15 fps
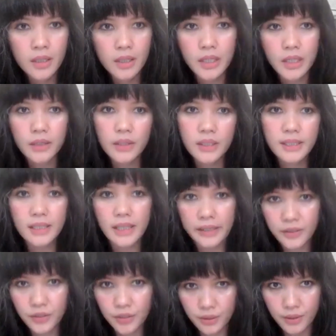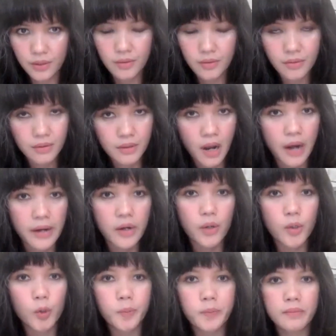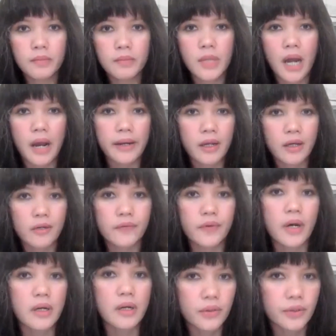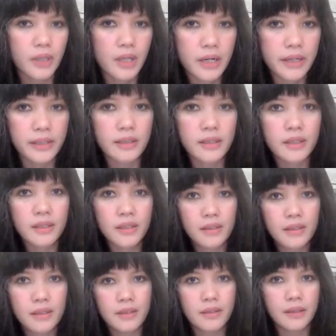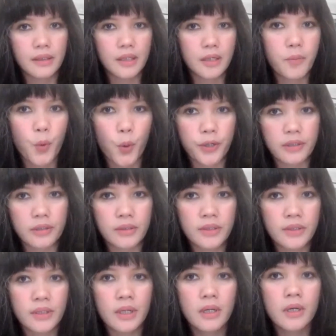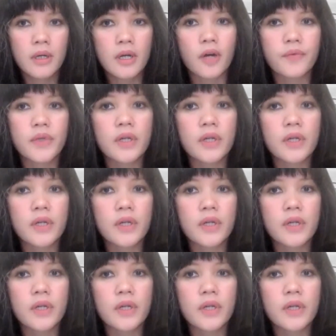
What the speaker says: In this lecture, I hope I have underlined the importance of the